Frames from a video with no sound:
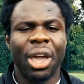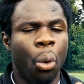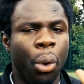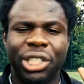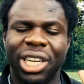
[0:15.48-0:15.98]

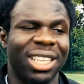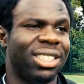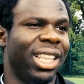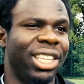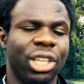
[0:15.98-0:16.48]
which has
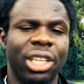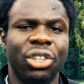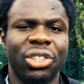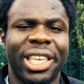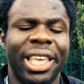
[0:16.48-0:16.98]
literally
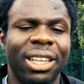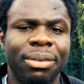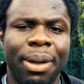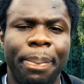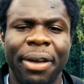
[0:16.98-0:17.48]
just killed
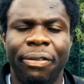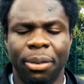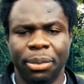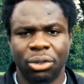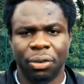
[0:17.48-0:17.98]
my
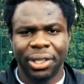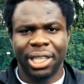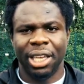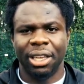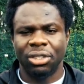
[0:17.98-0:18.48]
performance over the
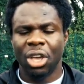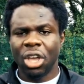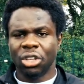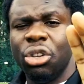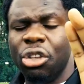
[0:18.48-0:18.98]
years,
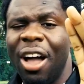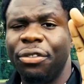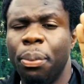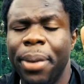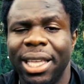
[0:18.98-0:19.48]
so you don't have
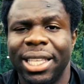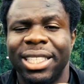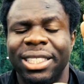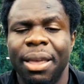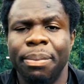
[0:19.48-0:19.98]
to make the same